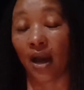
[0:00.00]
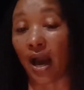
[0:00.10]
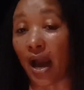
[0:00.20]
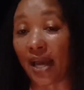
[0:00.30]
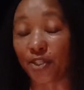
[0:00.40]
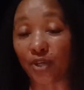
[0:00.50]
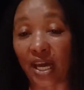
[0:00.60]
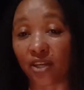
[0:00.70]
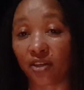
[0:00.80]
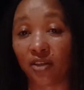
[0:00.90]
I
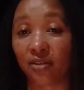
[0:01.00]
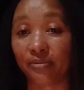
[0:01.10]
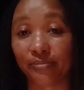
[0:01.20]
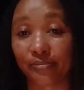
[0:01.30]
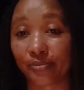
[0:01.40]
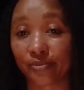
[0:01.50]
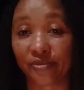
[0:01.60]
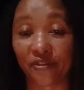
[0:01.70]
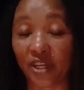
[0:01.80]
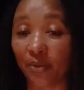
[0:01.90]
tried
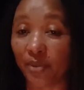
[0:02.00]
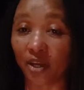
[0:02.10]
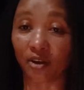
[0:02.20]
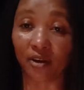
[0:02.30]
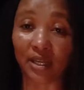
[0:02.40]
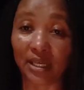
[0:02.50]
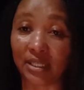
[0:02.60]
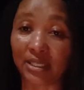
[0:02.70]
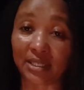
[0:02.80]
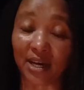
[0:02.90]
filming earlier
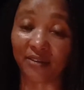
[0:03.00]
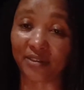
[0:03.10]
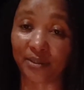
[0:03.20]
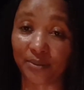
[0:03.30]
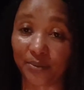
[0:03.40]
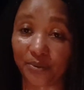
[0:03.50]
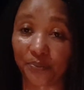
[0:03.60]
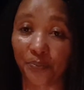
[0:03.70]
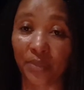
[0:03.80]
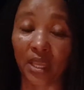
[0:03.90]
this afternoon.
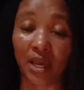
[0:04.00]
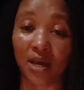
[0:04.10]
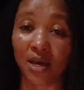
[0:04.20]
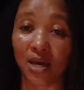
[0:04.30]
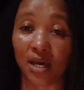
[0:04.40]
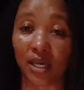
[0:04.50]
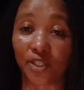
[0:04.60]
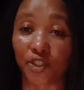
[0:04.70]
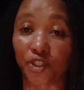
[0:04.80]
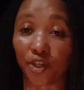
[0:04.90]

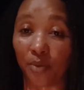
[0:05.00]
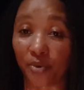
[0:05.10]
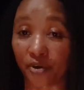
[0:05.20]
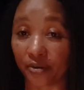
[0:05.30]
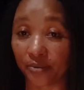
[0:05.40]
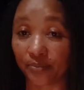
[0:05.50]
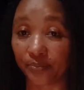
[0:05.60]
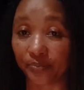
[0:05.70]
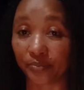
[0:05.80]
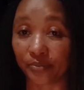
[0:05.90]
It's summer
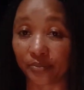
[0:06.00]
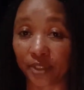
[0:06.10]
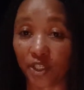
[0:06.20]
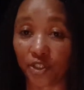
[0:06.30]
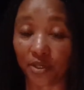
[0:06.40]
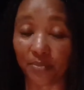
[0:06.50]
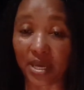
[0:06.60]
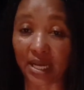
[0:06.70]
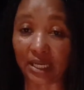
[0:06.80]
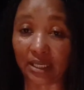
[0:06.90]
in
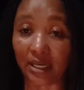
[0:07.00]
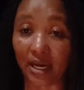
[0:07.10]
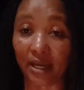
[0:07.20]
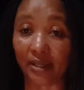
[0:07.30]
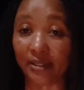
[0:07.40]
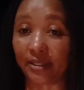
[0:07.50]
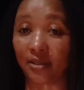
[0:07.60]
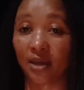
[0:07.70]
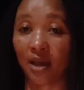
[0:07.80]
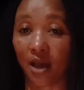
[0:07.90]
Jamaica and
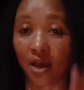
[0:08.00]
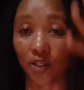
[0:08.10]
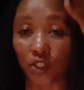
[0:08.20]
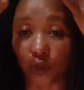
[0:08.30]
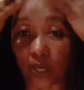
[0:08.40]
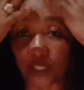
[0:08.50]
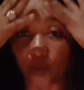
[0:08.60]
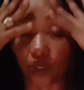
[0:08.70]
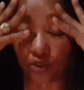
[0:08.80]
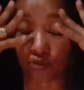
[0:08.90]
sweat
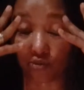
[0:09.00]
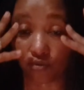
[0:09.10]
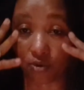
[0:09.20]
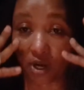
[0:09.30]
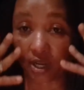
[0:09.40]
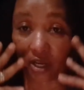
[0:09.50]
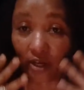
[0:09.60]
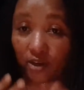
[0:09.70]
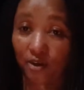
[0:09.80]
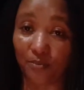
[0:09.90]
was running
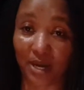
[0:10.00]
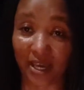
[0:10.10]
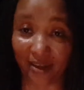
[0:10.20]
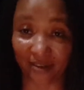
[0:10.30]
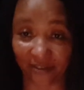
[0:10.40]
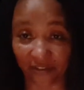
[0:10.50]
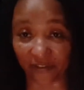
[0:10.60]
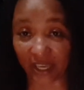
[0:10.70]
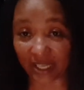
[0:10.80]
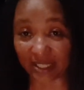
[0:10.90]
down my
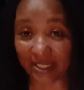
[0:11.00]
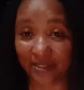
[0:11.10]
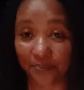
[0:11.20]
face.